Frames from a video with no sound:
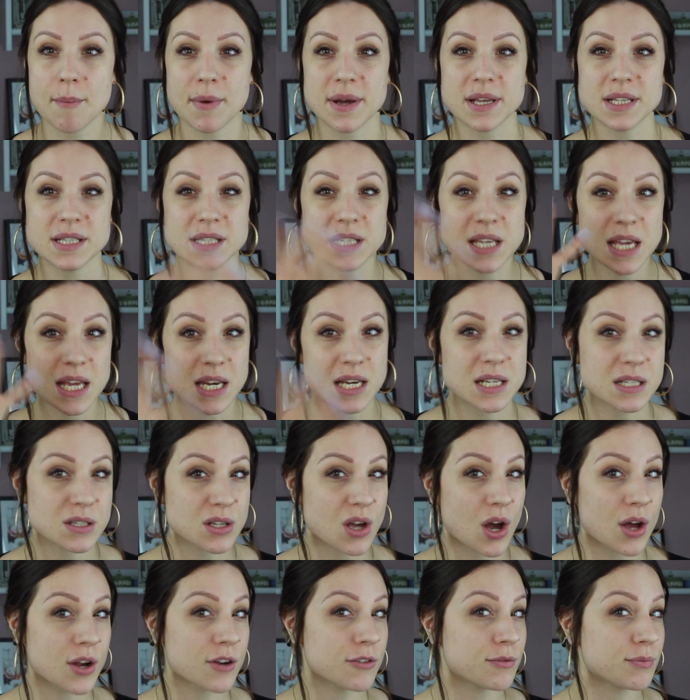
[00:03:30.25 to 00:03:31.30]
My skin is
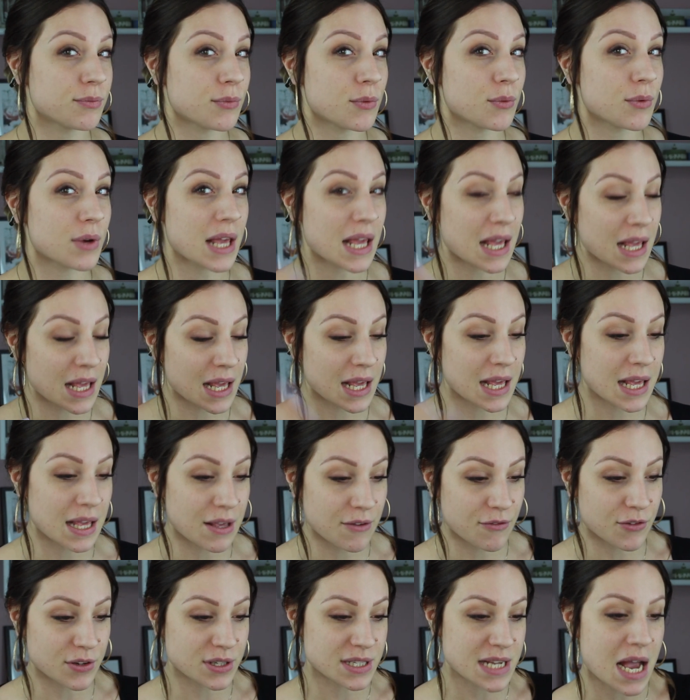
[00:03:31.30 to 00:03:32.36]
kind of
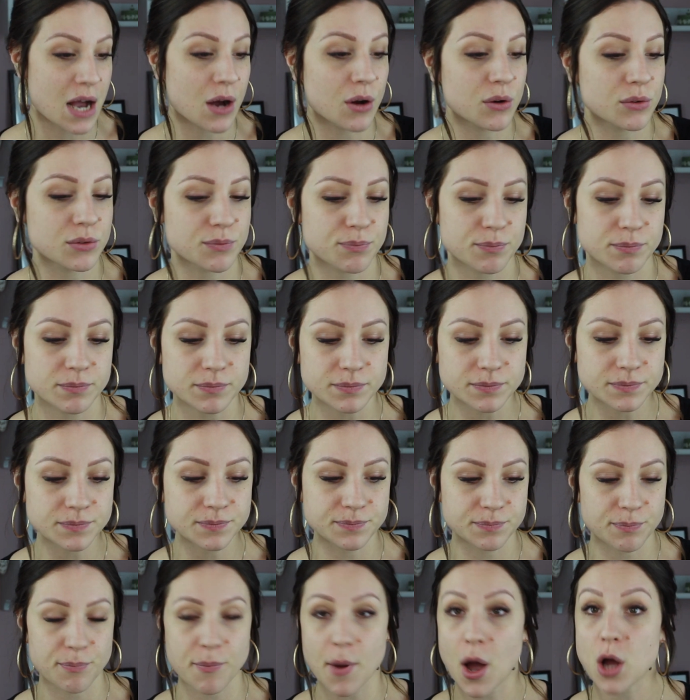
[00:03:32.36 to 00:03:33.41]
evened out,
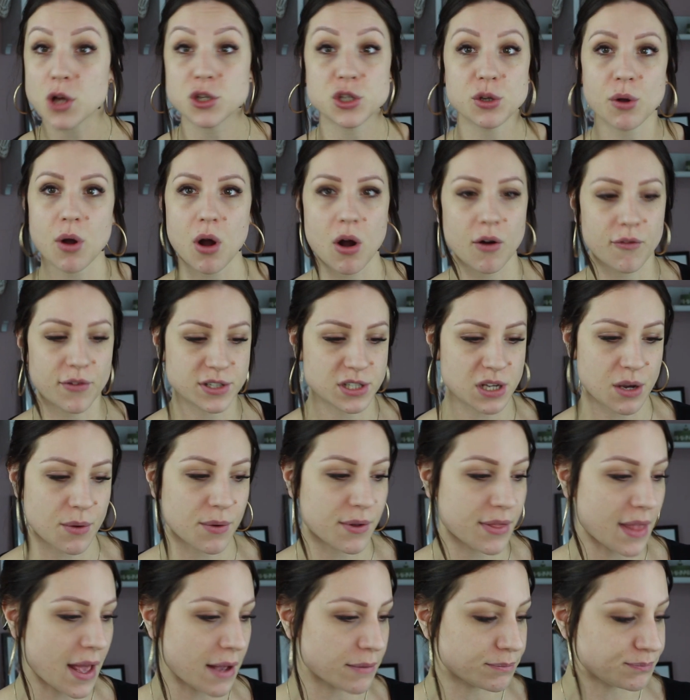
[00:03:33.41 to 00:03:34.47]
but I'll do a whole video
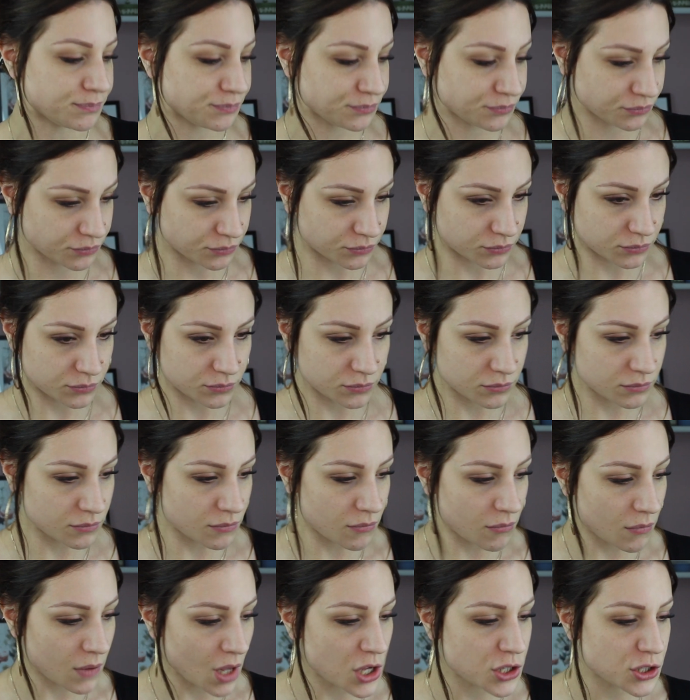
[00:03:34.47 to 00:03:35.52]
on that.
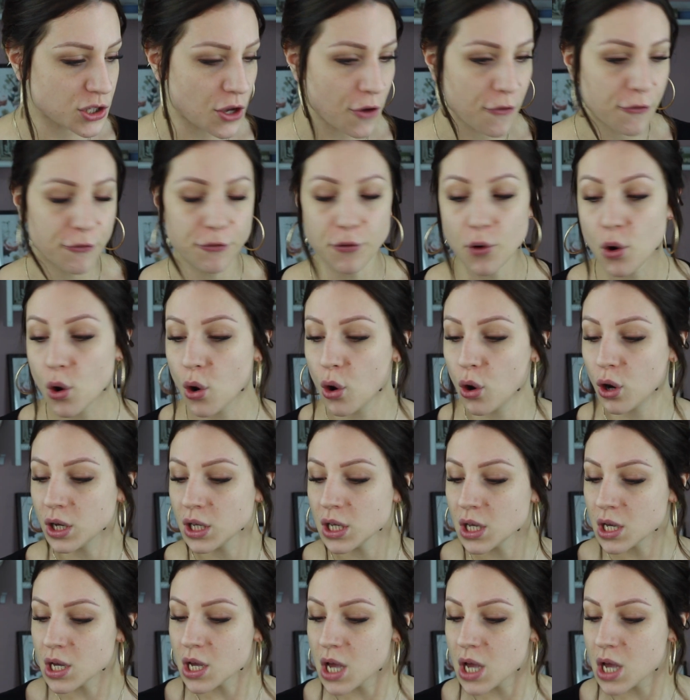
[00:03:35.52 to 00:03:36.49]
So for